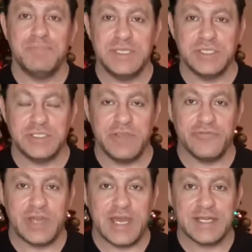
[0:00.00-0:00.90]
BJJ
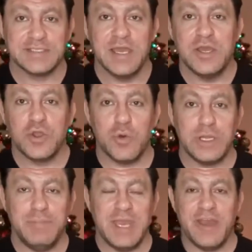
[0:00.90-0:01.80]
Fanatics going
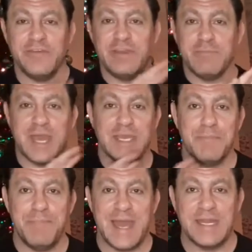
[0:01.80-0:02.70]
to be having my
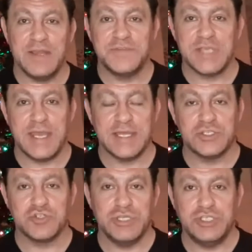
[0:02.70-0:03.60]
combatives and
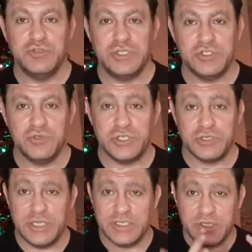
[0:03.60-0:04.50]
street jiu-jitsu
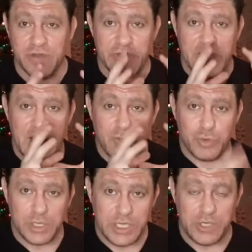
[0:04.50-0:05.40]
series, the stuff that I
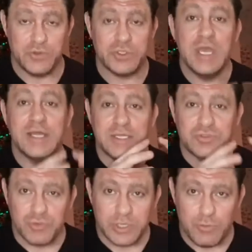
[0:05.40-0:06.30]
really use,
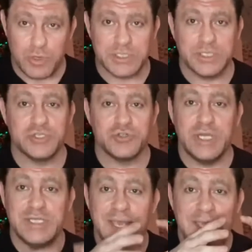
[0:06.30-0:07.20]
that's really worked on the
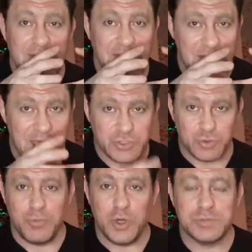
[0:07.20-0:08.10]
streets in
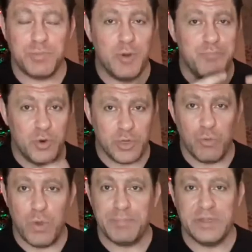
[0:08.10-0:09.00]
actual multiple
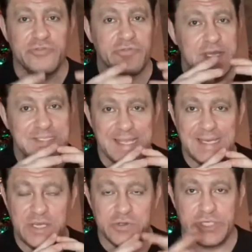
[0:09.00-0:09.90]
opponent weapons fights
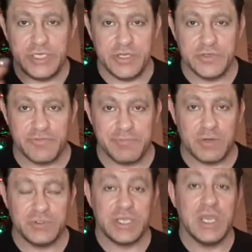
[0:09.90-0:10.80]
and years of
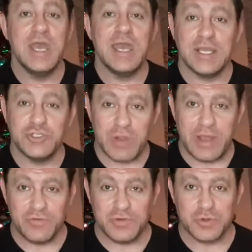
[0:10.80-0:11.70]
bouncing and
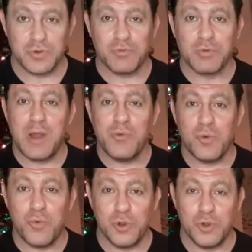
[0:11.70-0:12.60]
travels around the
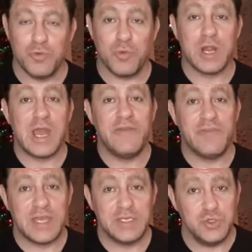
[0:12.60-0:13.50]
world where I've
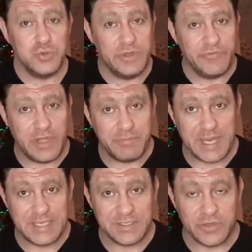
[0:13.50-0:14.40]
had to defend
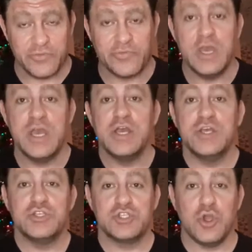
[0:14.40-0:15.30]
myself.
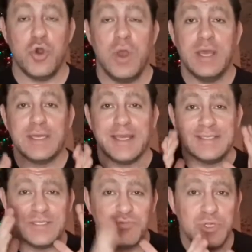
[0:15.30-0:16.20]
So, guys,
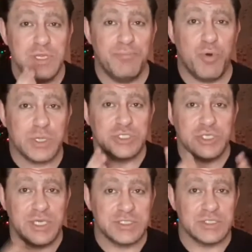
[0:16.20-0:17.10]
it's really important to
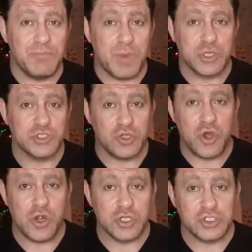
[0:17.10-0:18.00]
get some martial
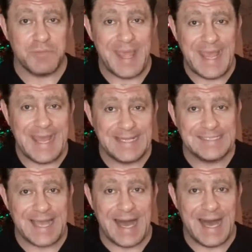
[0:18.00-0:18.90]
arts, some
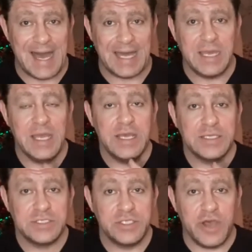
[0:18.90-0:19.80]
hands-on
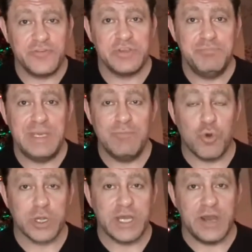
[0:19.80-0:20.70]
stuff to be
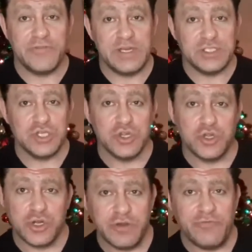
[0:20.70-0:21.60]
more confident, to
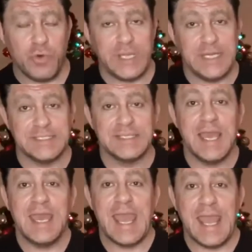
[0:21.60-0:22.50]
learn avoidance,
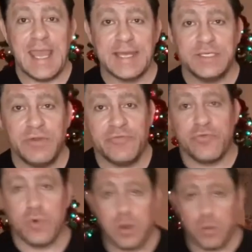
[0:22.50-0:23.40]
and
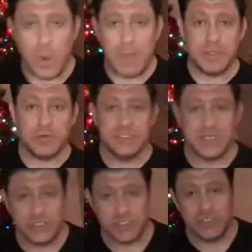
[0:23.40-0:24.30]
for weapon
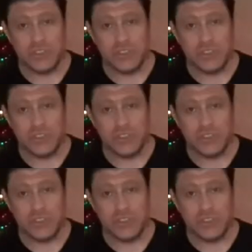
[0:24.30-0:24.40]
retention.